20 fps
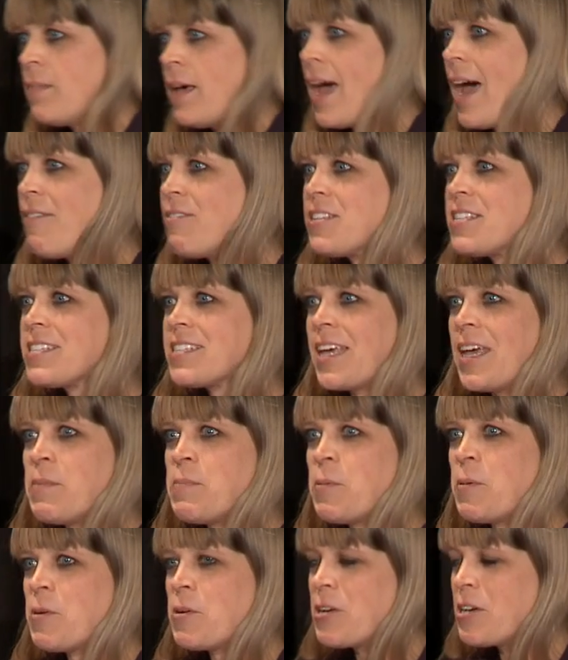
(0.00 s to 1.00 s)
Avid
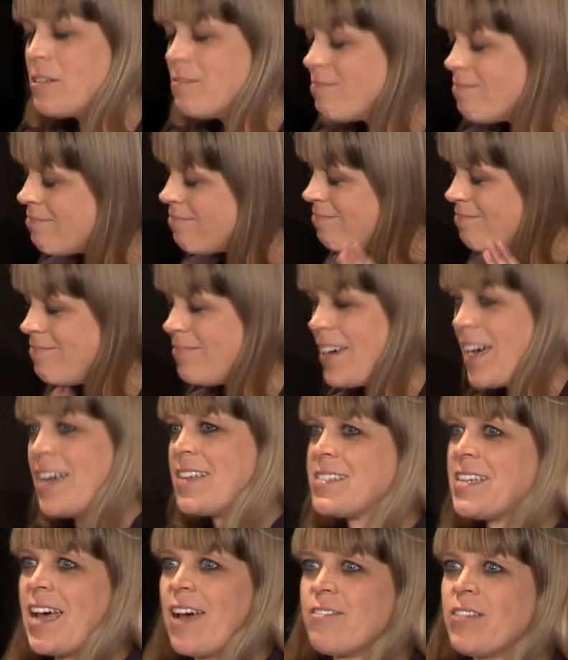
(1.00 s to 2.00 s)
skateboarder,
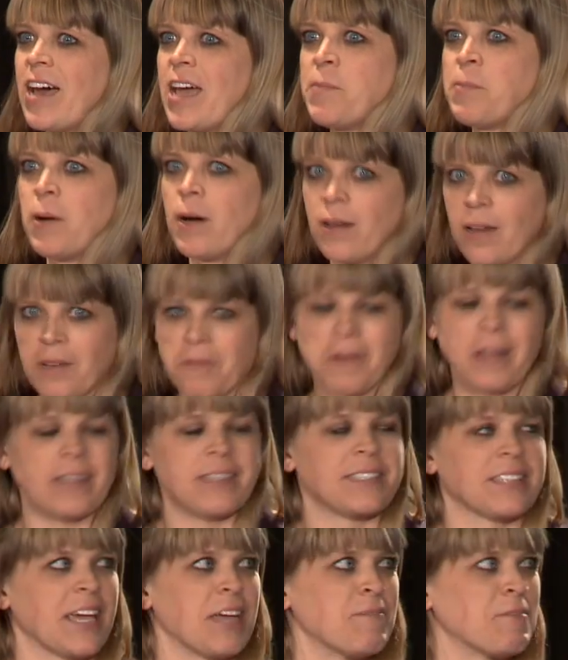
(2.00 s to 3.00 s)
has to have the iPod on while he
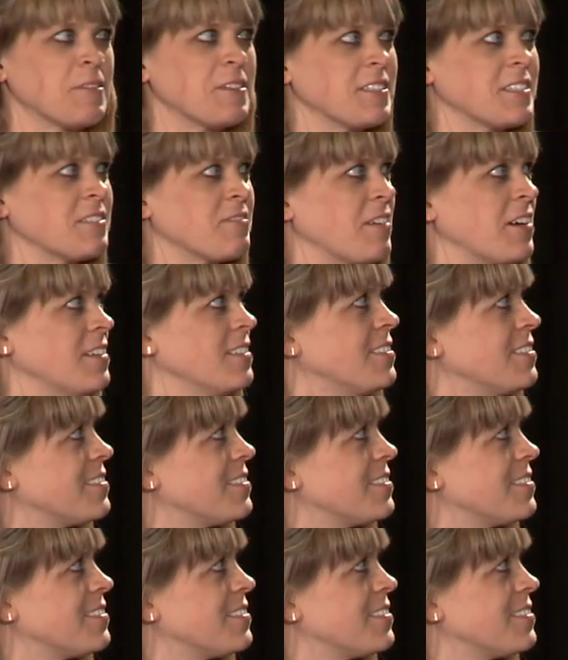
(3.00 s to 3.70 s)
skateboards as well.